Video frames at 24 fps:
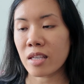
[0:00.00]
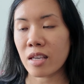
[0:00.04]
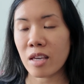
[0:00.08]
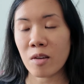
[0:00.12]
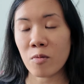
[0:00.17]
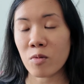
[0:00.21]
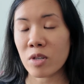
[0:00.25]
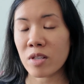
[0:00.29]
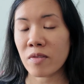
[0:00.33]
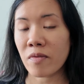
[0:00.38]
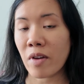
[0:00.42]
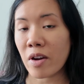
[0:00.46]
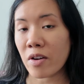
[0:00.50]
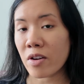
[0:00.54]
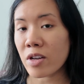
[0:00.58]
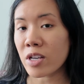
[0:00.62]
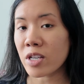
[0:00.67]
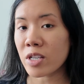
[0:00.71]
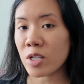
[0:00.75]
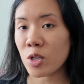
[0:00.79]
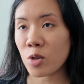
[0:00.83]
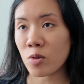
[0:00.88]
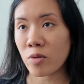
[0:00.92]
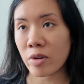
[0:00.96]
was
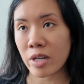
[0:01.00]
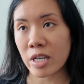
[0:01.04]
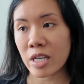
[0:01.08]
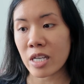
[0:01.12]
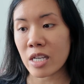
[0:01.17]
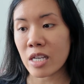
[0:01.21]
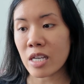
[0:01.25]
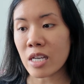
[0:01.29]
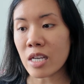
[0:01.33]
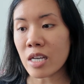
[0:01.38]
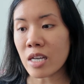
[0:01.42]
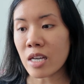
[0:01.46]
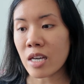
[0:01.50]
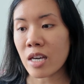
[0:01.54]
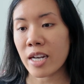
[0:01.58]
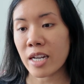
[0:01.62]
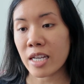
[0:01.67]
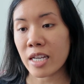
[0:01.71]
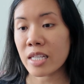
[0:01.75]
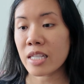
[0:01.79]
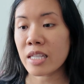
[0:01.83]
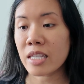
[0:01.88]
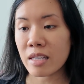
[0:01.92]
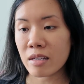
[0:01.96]
very tricky, and
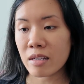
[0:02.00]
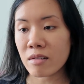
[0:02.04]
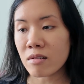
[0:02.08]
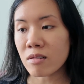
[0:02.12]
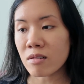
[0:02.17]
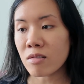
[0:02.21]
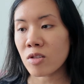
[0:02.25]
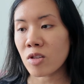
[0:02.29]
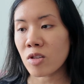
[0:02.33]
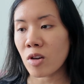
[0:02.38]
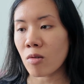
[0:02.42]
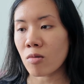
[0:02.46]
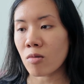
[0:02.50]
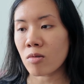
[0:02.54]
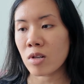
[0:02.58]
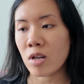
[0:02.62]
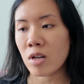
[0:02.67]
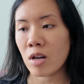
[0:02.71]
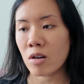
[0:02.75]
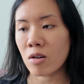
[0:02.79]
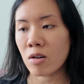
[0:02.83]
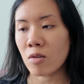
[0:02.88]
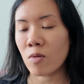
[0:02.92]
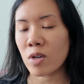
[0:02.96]
I still don't
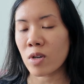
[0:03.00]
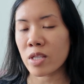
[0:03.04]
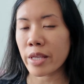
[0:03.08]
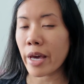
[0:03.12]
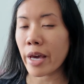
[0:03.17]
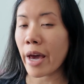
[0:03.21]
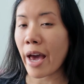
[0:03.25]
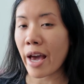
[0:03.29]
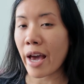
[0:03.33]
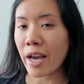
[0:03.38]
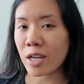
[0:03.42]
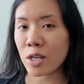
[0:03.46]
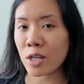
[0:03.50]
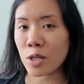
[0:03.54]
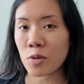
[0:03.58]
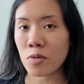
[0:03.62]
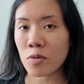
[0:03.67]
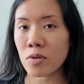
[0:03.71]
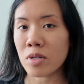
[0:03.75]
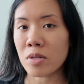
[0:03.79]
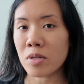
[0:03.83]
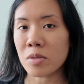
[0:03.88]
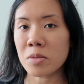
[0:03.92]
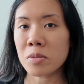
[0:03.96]
know what the
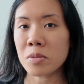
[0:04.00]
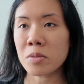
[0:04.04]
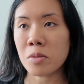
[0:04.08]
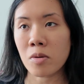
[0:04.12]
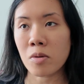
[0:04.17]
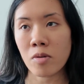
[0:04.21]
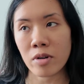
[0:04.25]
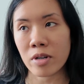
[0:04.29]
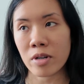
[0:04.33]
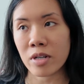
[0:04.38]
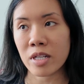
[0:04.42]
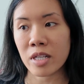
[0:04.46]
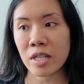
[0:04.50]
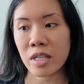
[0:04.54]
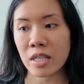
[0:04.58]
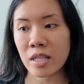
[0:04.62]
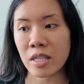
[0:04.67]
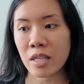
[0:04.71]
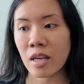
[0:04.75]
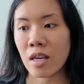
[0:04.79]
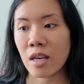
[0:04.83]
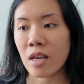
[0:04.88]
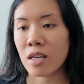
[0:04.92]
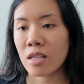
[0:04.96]
actual
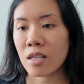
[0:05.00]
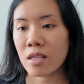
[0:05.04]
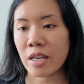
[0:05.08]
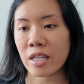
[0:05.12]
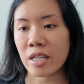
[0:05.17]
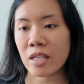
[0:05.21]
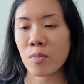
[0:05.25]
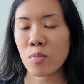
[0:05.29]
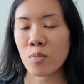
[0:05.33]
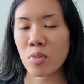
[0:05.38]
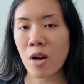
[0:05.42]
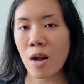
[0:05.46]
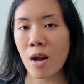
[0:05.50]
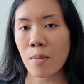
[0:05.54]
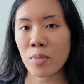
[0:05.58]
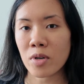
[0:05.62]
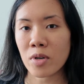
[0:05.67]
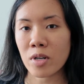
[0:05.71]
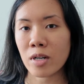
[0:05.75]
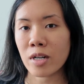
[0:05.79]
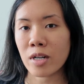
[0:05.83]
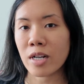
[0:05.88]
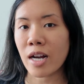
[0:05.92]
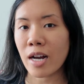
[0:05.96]
force, like the
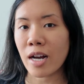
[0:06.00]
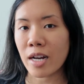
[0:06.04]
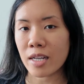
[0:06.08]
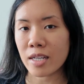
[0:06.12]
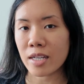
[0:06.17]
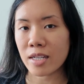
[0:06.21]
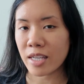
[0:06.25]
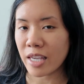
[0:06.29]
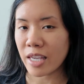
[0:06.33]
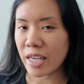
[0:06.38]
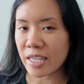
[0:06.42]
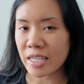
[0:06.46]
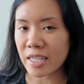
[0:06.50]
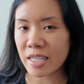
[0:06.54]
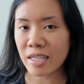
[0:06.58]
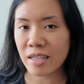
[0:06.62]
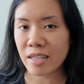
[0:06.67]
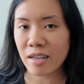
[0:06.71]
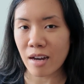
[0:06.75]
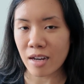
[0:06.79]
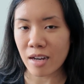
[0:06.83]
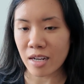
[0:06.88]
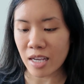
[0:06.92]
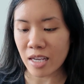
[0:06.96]
proper kiss
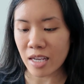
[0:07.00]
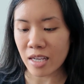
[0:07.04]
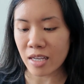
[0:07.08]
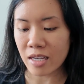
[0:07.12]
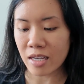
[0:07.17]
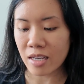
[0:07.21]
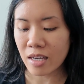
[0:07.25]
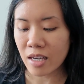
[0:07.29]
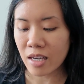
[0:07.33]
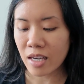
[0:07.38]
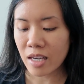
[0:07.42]
cutting